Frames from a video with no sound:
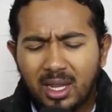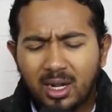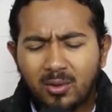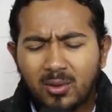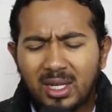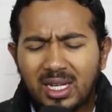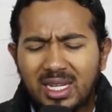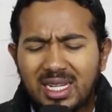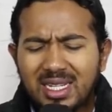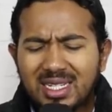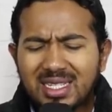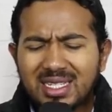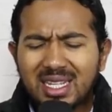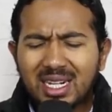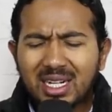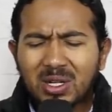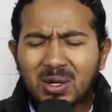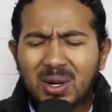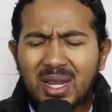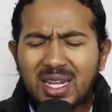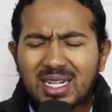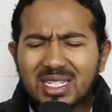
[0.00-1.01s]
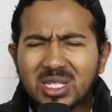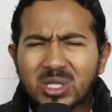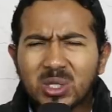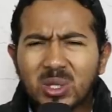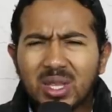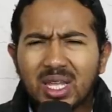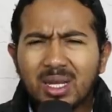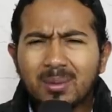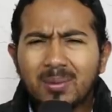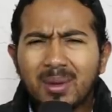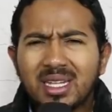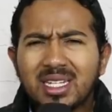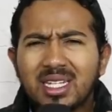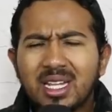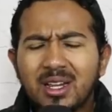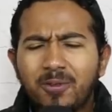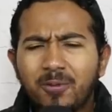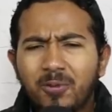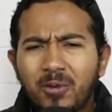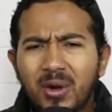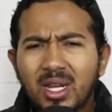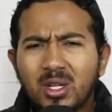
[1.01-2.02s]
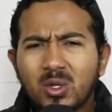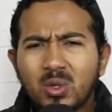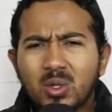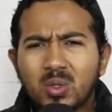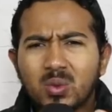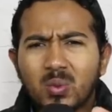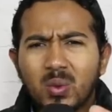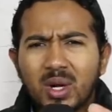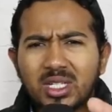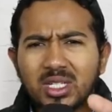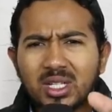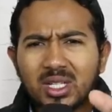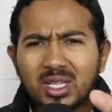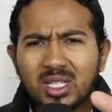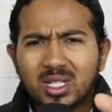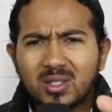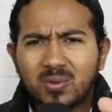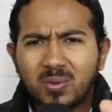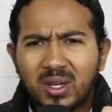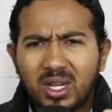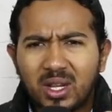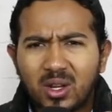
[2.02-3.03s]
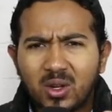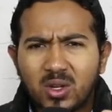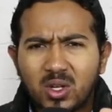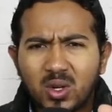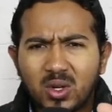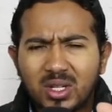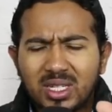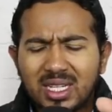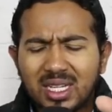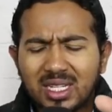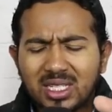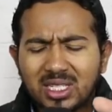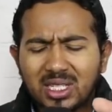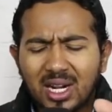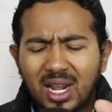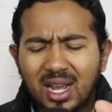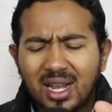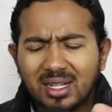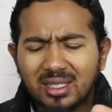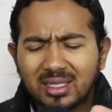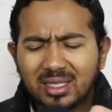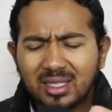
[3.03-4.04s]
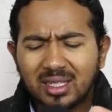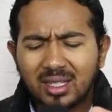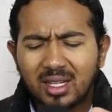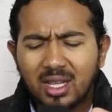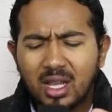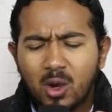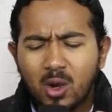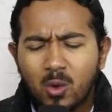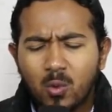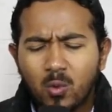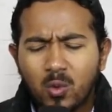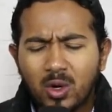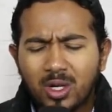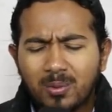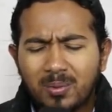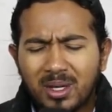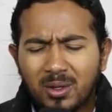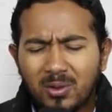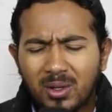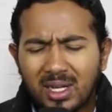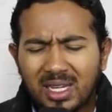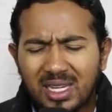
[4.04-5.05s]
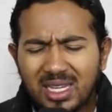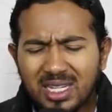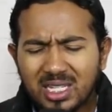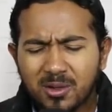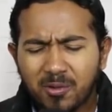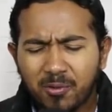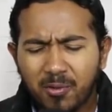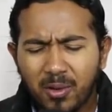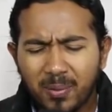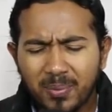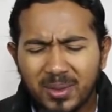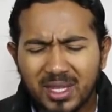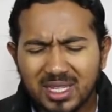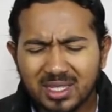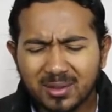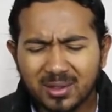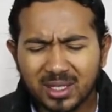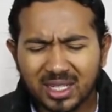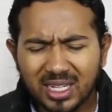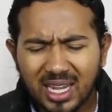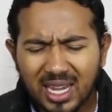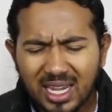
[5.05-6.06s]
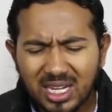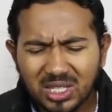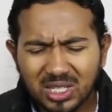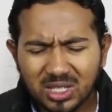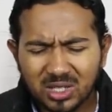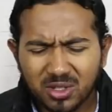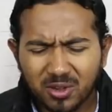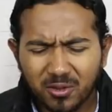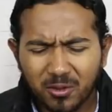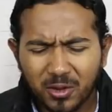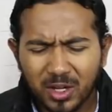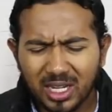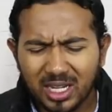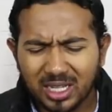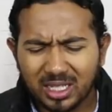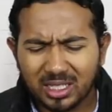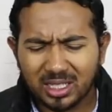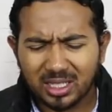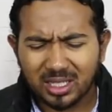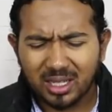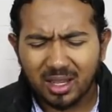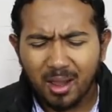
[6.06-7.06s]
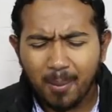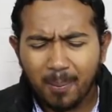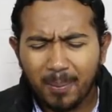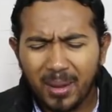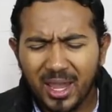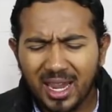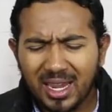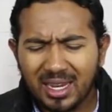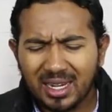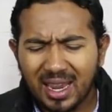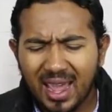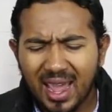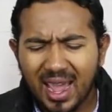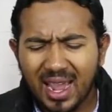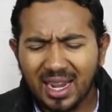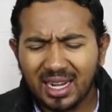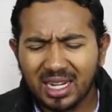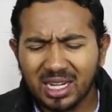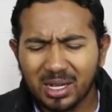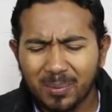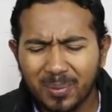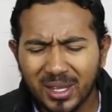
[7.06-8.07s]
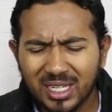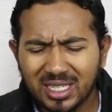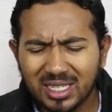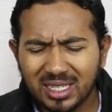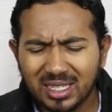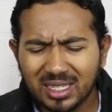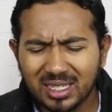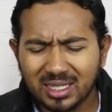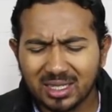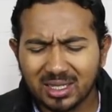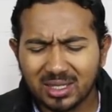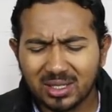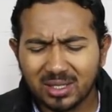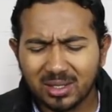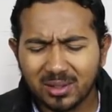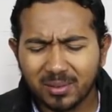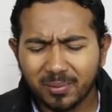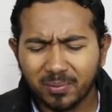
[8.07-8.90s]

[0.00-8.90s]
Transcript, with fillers: Release the grace so that my dear friend who's watching this video, your dear child, would be released from these cages of hurt, pain, anger, bitterness.